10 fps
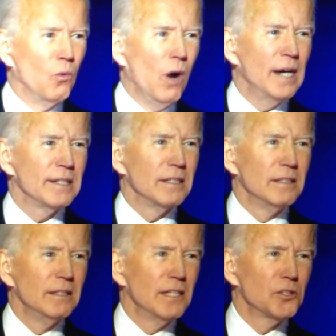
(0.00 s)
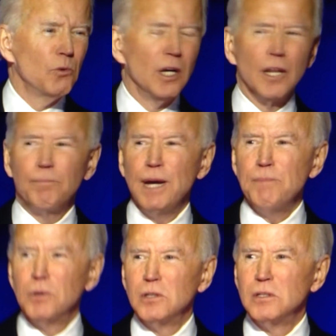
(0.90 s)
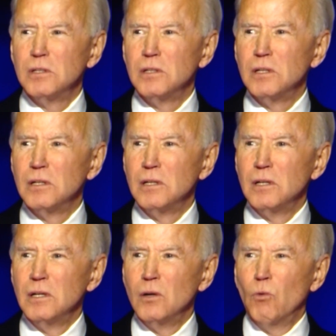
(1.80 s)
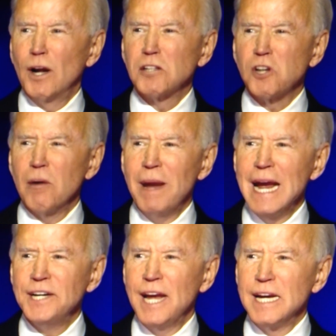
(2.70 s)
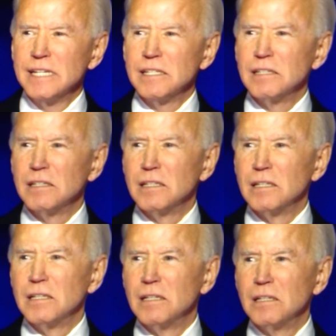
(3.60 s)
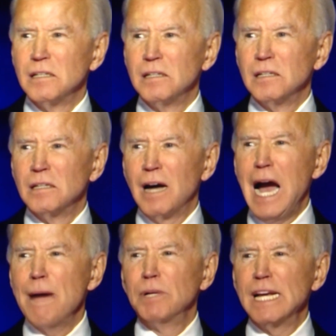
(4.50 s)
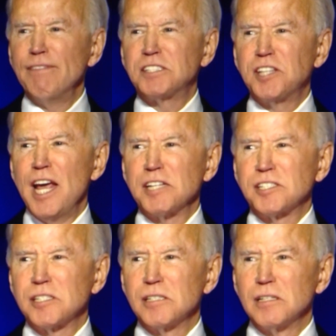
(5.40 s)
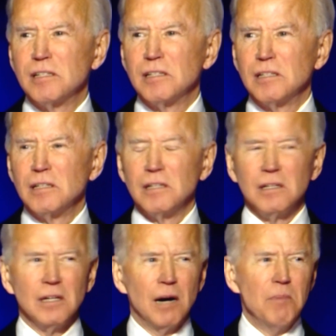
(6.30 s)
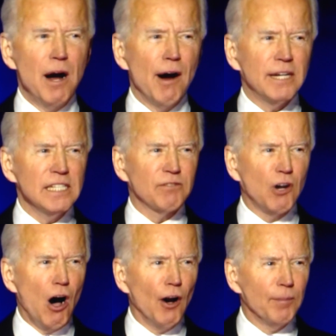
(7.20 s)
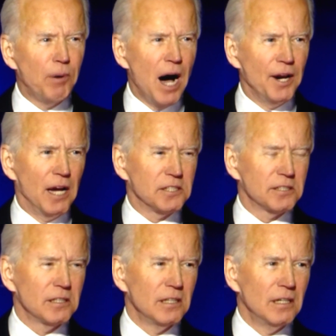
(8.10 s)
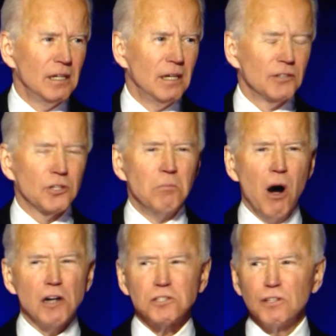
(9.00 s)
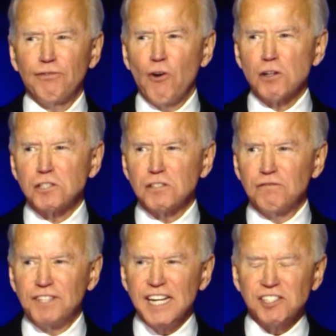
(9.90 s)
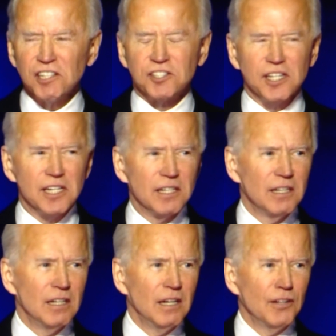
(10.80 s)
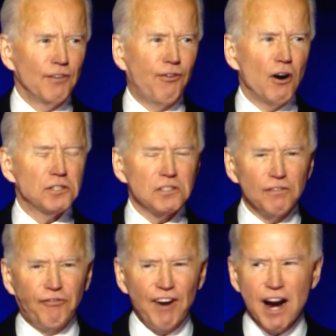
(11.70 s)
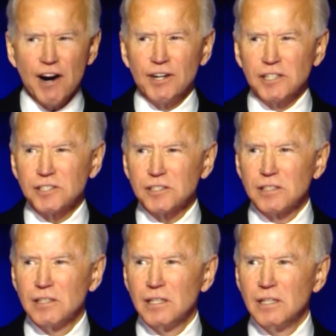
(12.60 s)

What is the will of the people? What is our mandate? I believe it's this. Americans have called upon us to marshal the forces of decency, the forces of fairness,